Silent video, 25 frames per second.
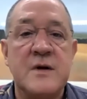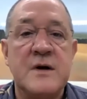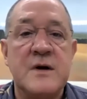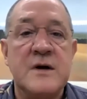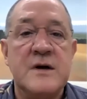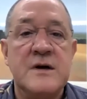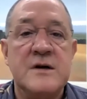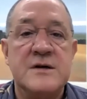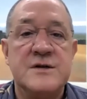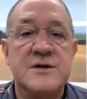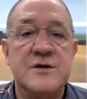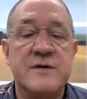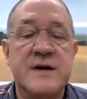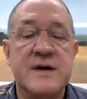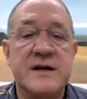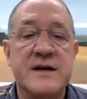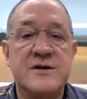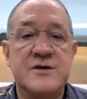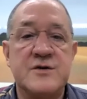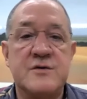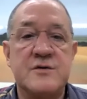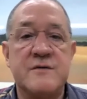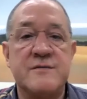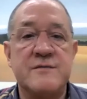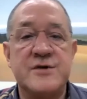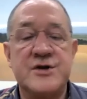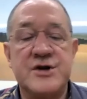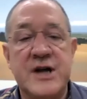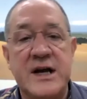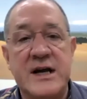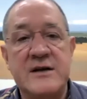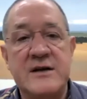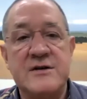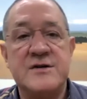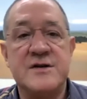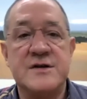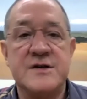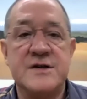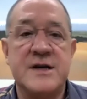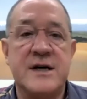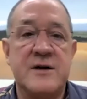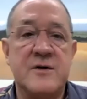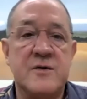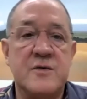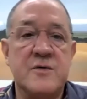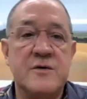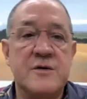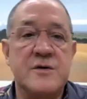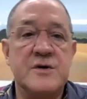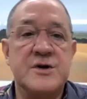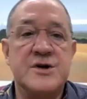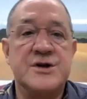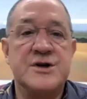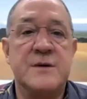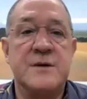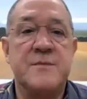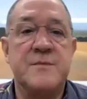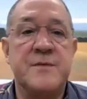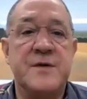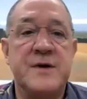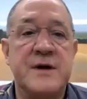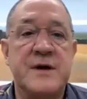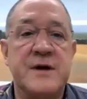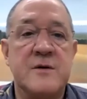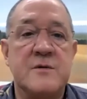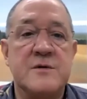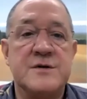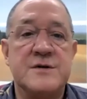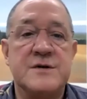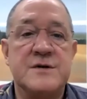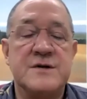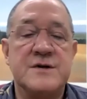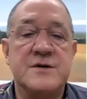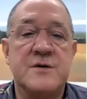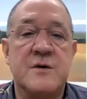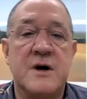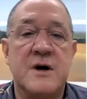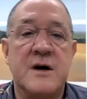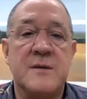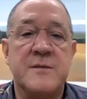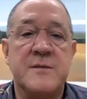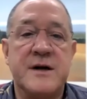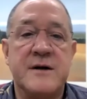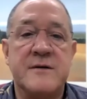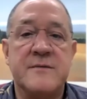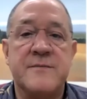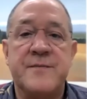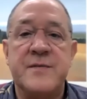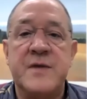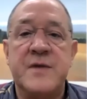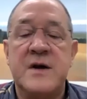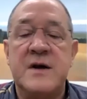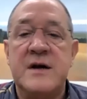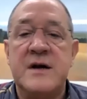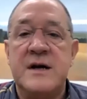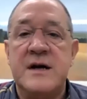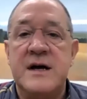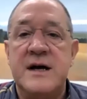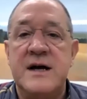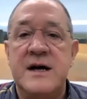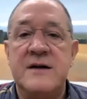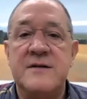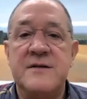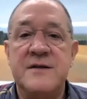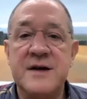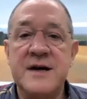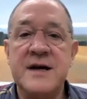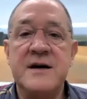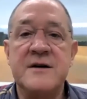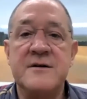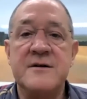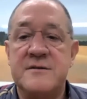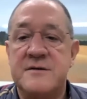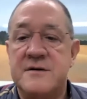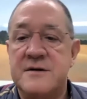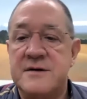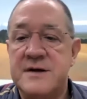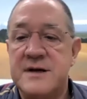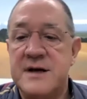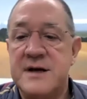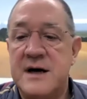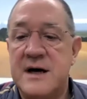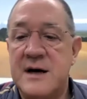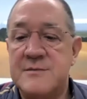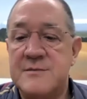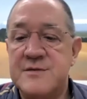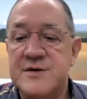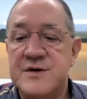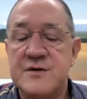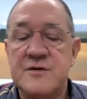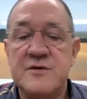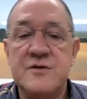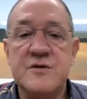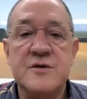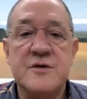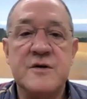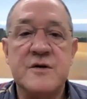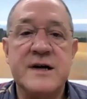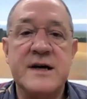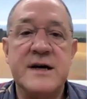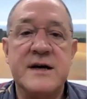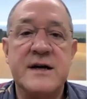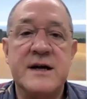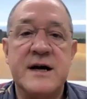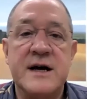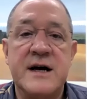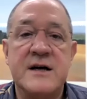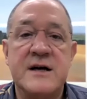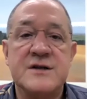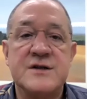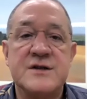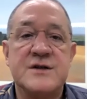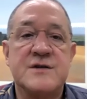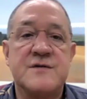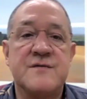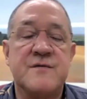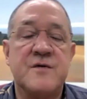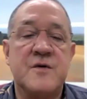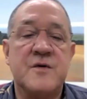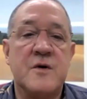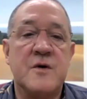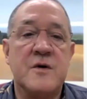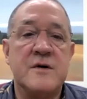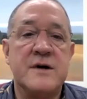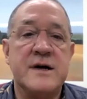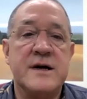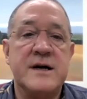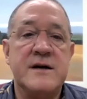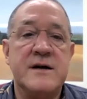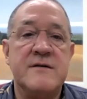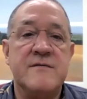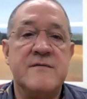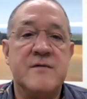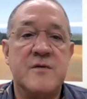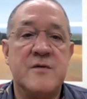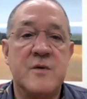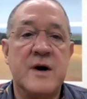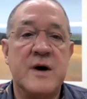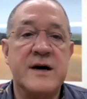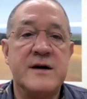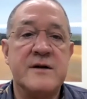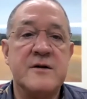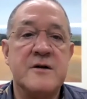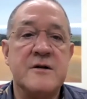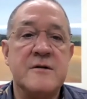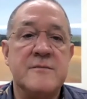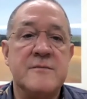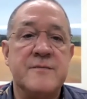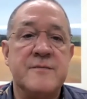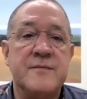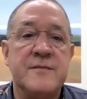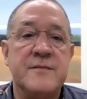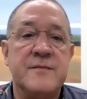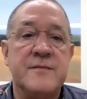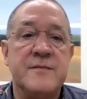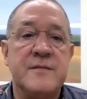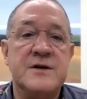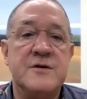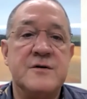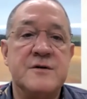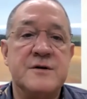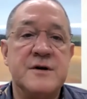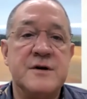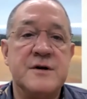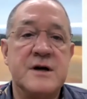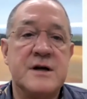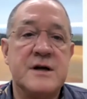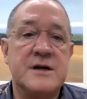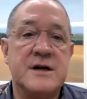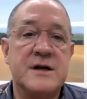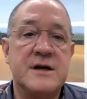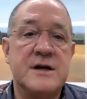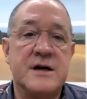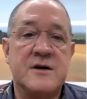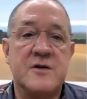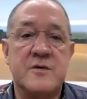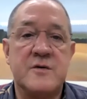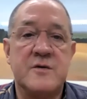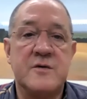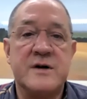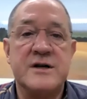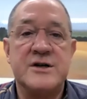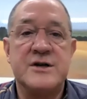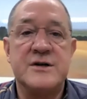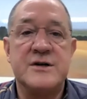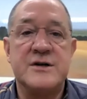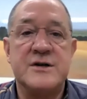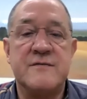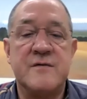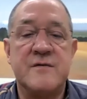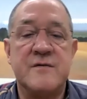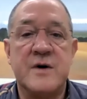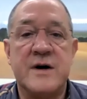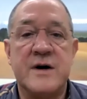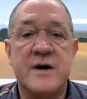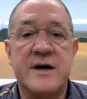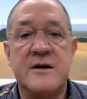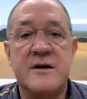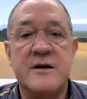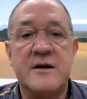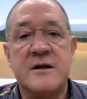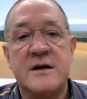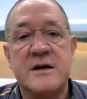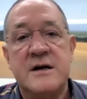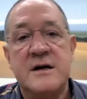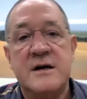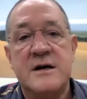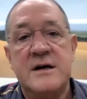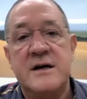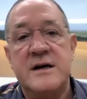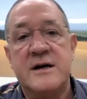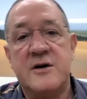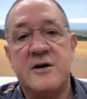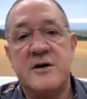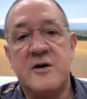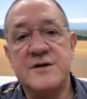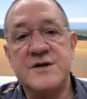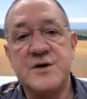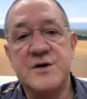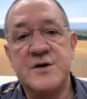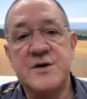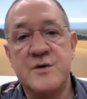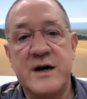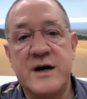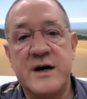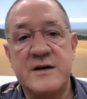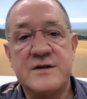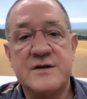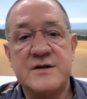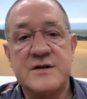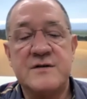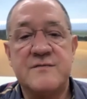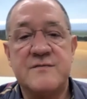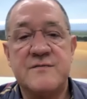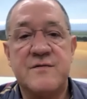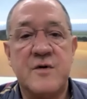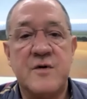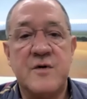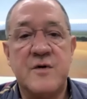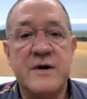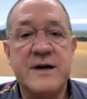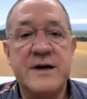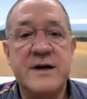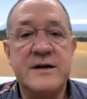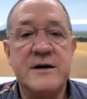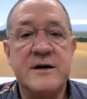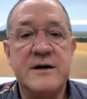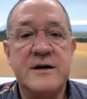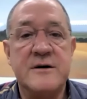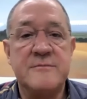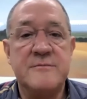so that sort of changes that ownership that i was describing and then yeah absolutely it asks for a varietal uh, your de- declaration of varietal it also asks for a uh,